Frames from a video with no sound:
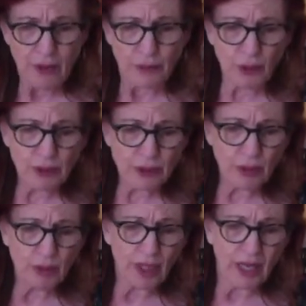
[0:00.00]
those
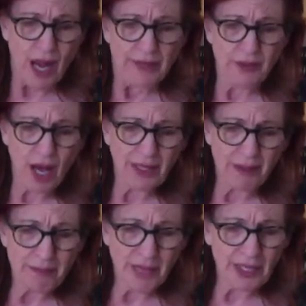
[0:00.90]
who are not a
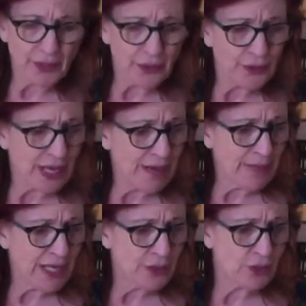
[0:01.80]
mirror
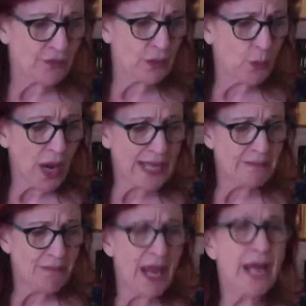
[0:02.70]
image of the white
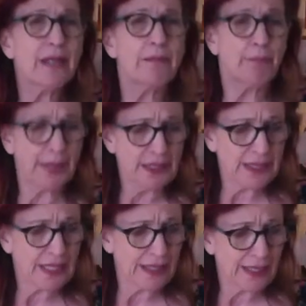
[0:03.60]
male
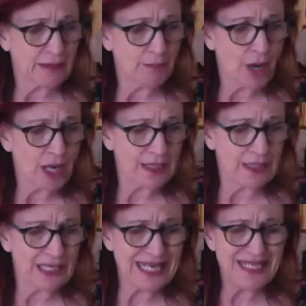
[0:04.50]
billionaire
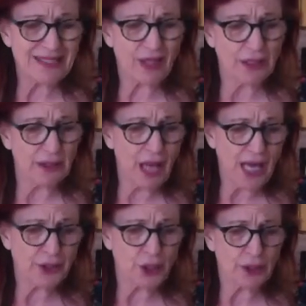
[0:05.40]
model is the
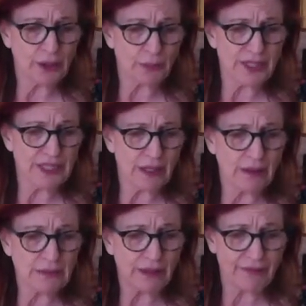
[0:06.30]
logical
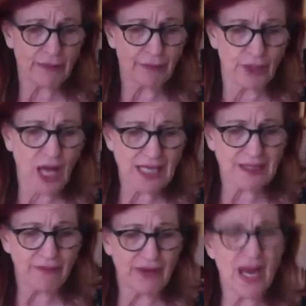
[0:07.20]
result of the
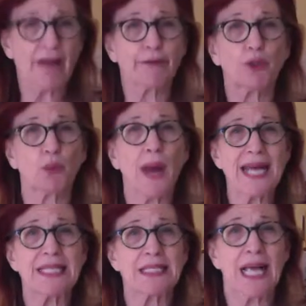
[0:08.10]
philosophy of
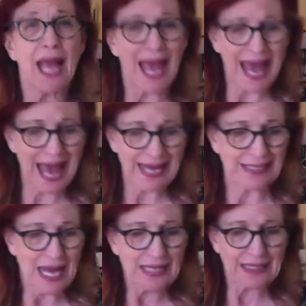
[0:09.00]
grace
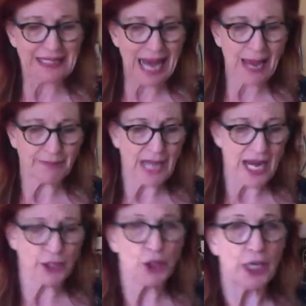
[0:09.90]
and
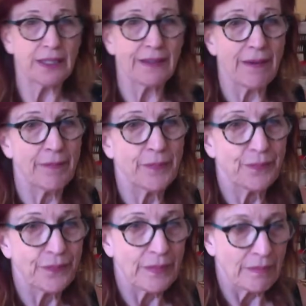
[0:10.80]
damnation.
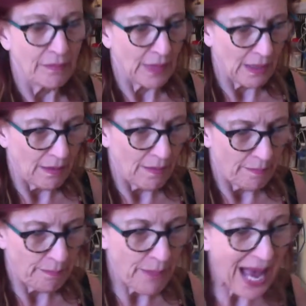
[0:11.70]

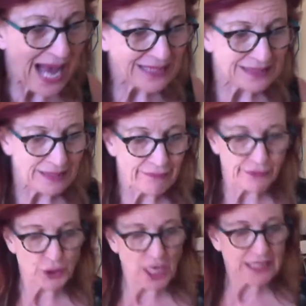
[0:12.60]
Passive
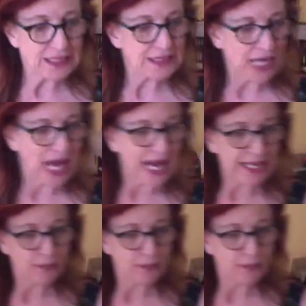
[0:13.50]
genocide